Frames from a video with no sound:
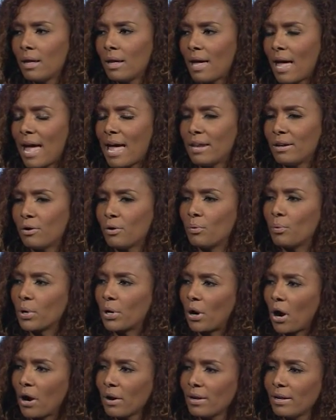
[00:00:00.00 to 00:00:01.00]
And
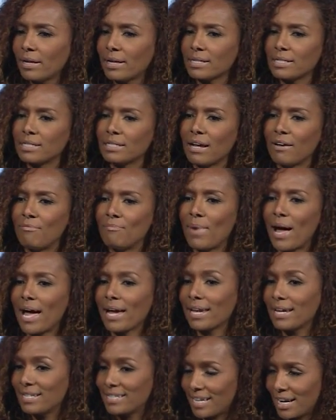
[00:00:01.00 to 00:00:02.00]
regardless of
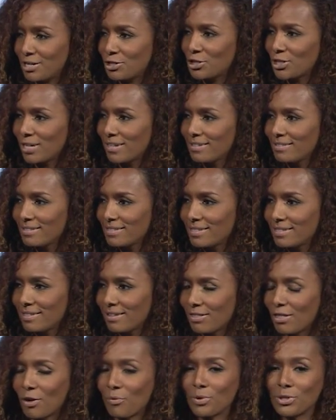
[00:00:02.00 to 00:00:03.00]
my intentions,
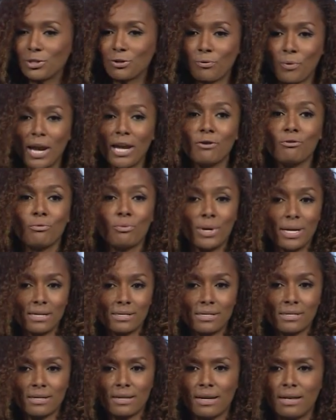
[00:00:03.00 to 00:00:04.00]
there was great
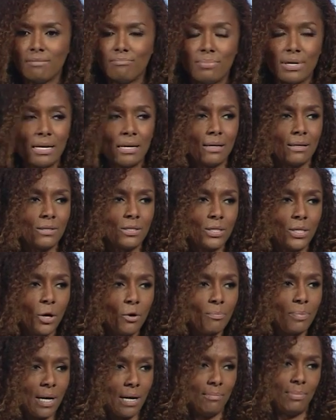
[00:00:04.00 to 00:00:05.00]
risk in being so
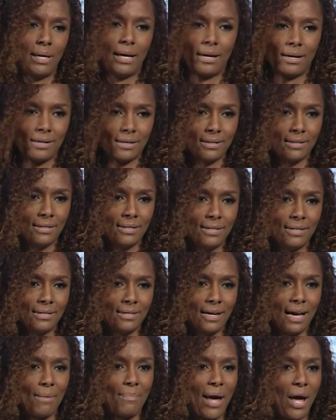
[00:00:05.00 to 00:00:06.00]
public
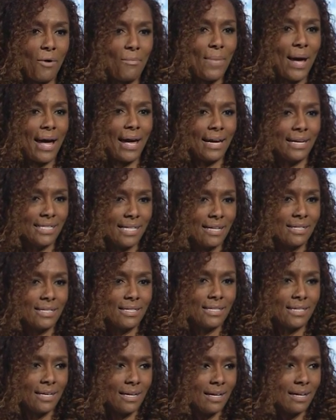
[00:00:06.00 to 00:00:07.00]
about my
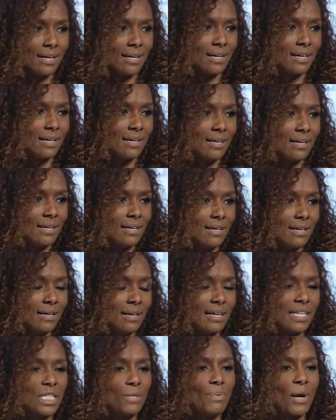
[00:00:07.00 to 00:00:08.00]
identity,
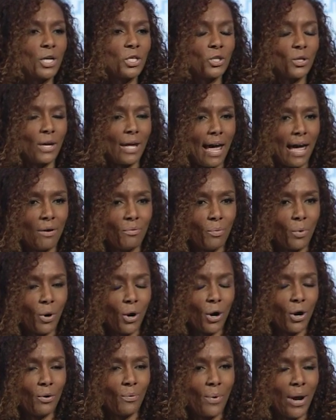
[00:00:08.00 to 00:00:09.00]
especially at
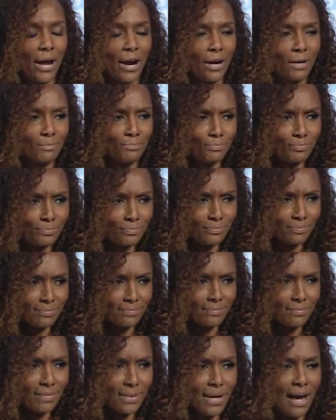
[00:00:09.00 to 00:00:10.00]
work where
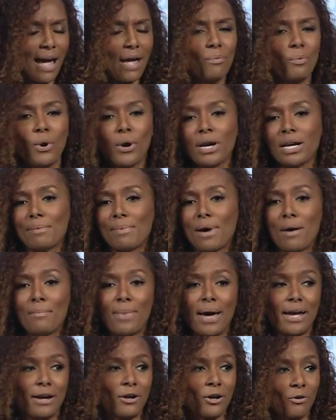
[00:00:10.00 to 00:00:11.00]
I worried about
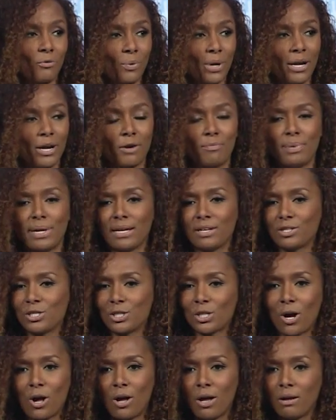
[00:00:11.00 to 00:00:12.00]
my career being
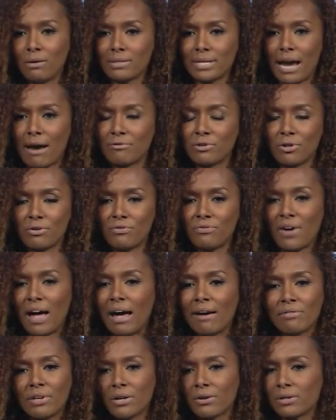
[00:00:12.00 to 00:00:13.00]
stalled after
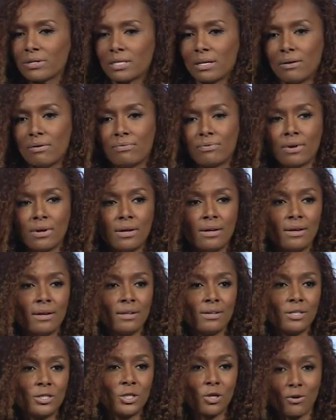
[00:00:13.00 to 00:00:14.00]
5 years of
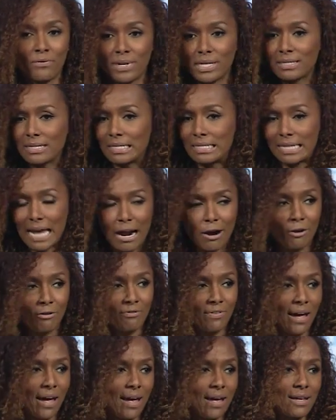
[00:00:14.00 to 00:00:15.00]
service and
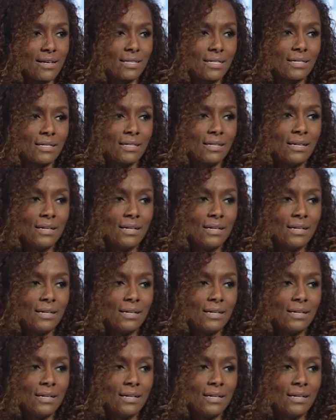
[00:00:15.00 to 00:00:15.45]
sacrifice.